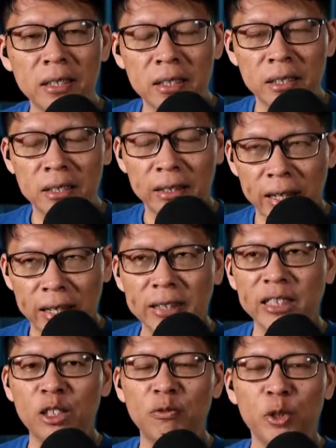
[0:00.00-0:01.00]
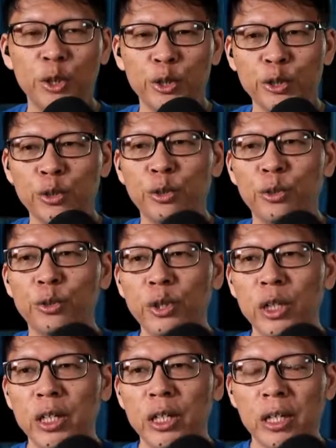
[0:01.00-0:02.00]
title for the show,
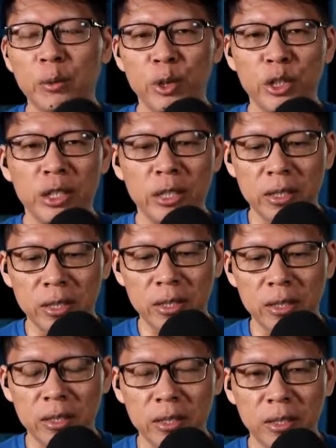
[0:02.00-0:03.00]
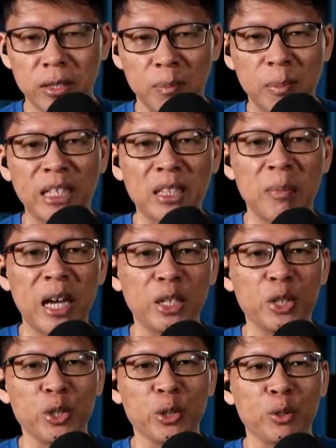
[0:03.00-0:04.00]
which is the Better Man
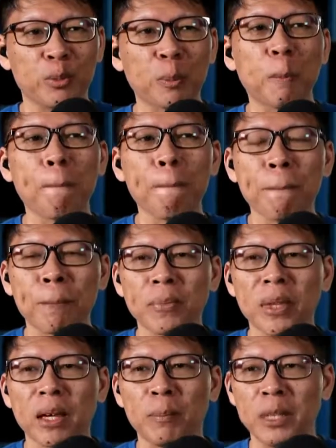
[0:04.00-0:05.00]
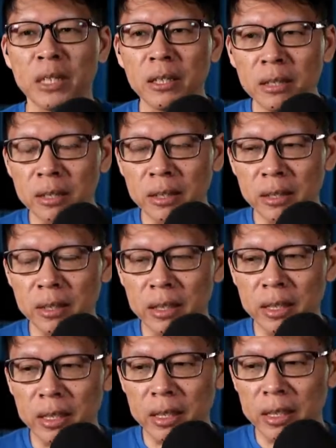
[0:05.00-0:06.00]
Show, because
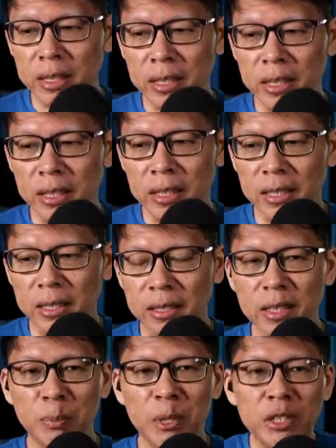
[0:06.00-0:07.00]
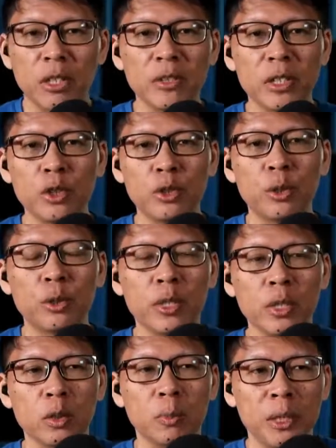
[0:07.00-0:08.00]
the spirit of this show is
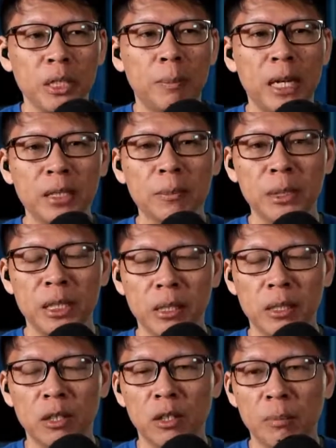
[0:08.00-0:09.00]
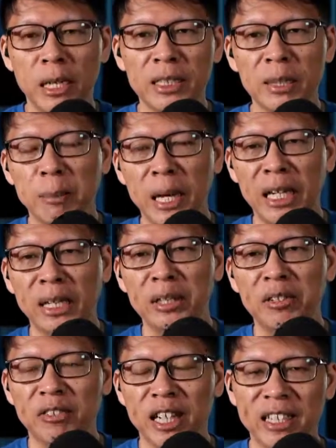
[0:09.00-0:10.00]
to be a better person or a better man,
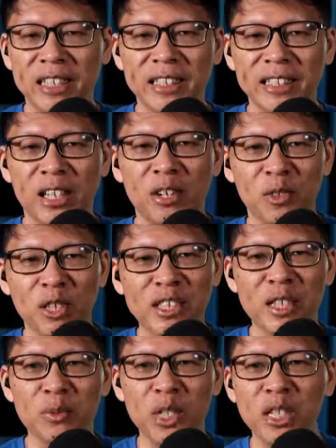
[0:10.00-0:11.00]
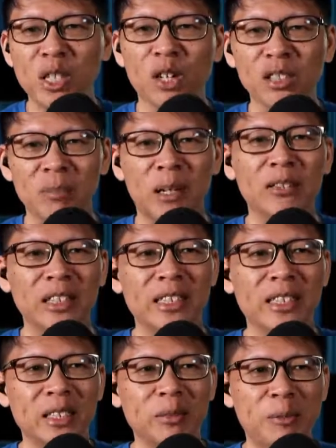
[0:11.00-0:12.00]
right? Now, of course, as we talked about
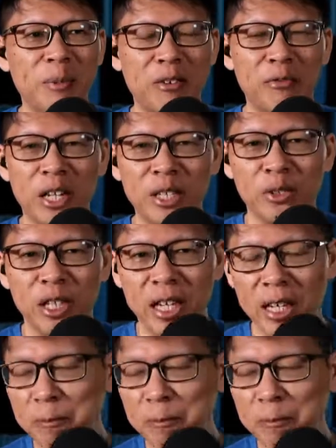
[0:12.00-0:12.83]
this with my friend today,